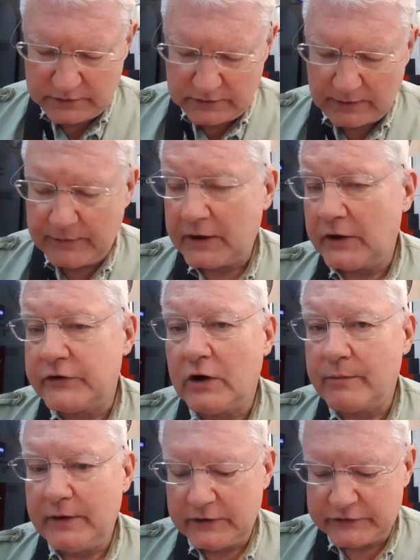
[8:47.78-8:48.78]
I'm not going to talk
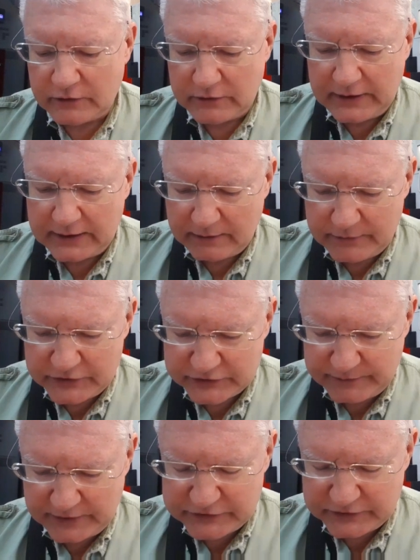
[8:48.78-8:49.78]
about this all night. Let me just
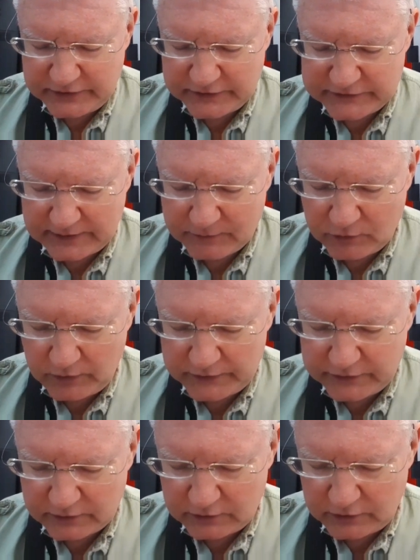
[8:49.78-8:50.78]
mention this. I'm going
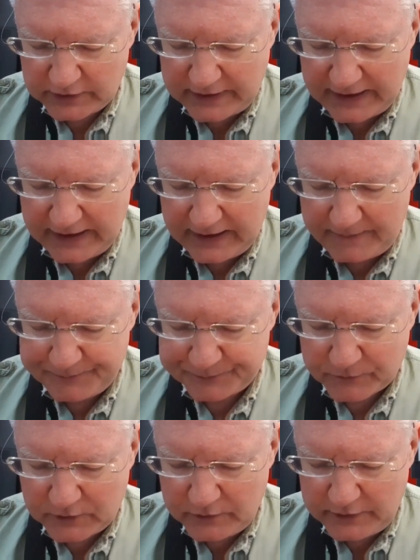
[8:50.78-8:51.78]
to look at
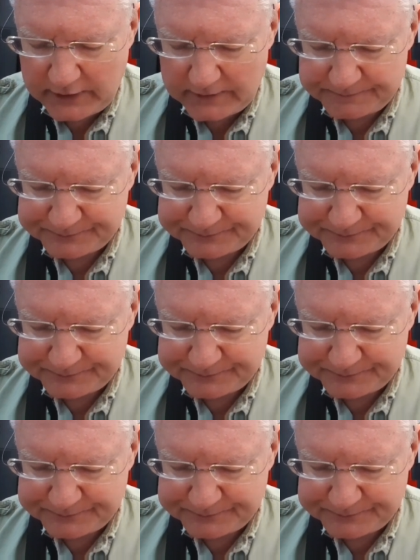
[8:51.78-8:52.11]
the